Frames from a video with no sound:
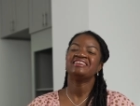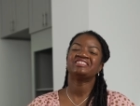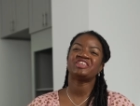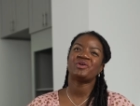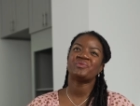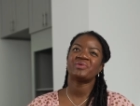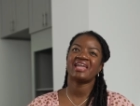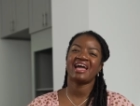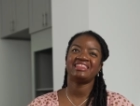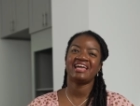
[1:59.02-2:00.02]
So we
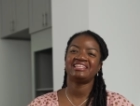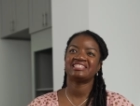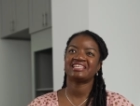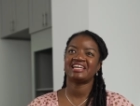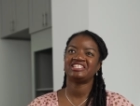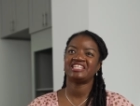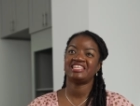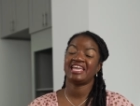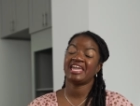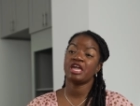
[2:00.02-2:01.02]
had that discussion
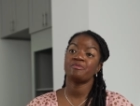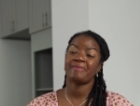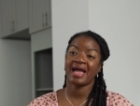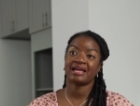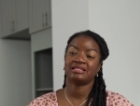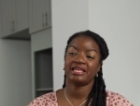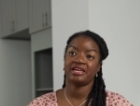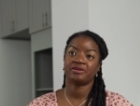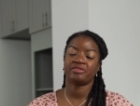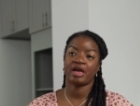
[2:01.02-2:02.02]
and they came back
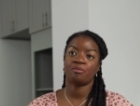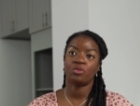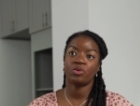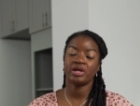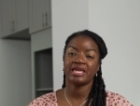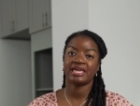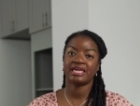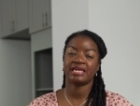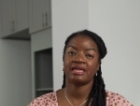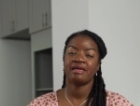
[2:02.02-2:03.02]
later that
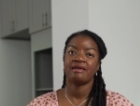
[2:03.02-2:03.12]
morning